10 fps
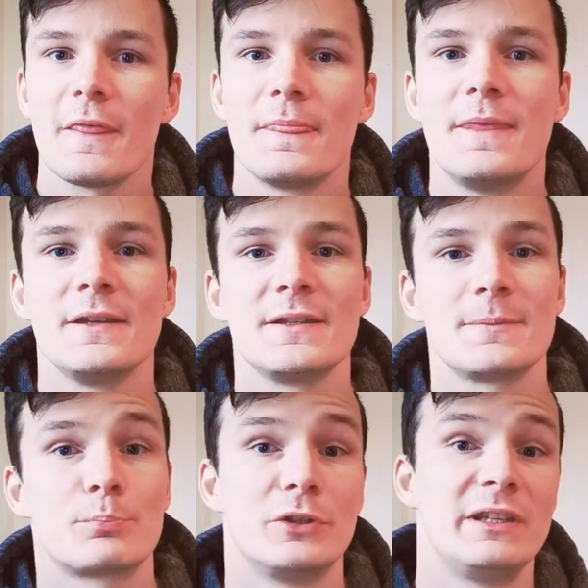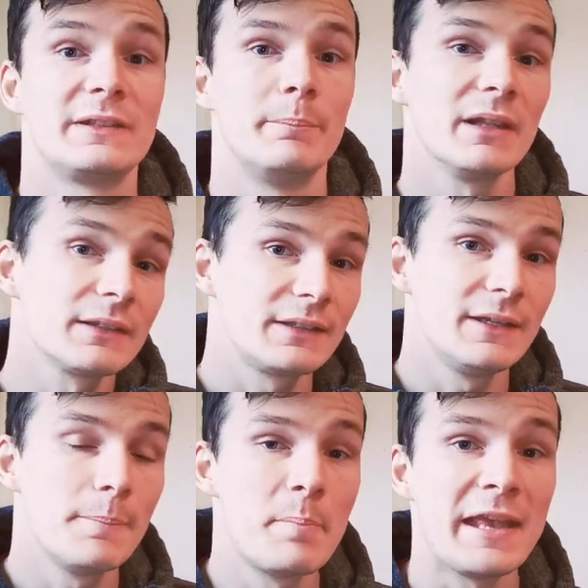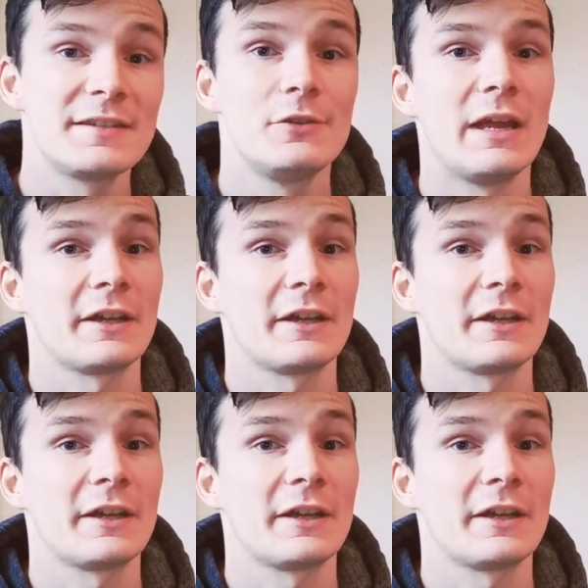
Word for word: this predictability makes you